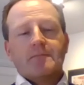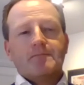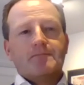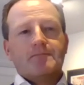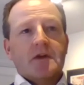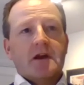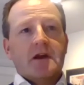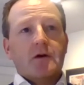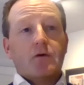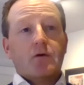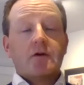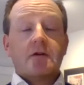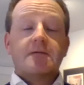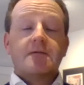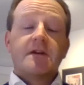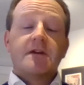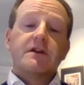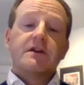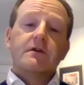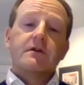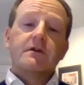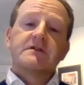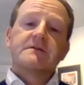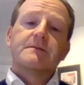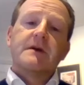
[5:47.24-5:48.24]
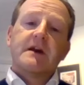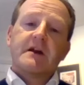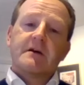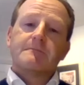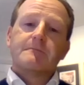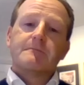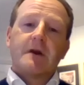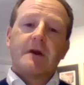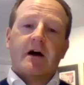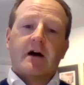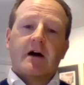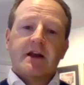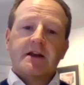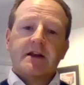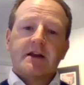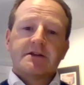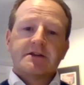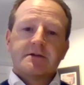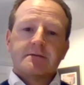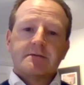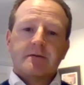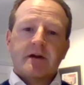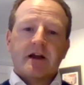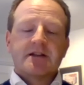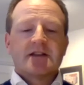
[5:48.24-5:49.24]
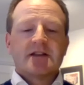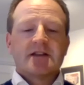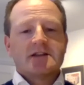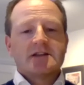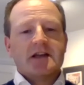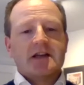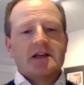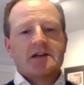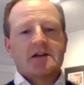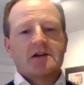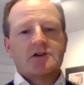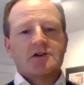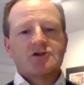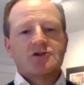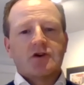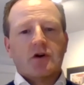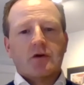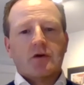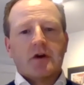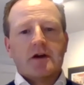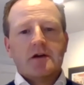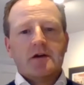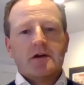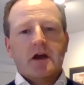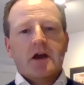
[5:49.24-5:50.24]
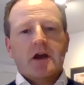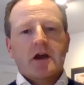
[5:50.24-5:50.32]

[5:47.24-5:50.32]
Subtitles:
in order for you to be compliant as the data controller,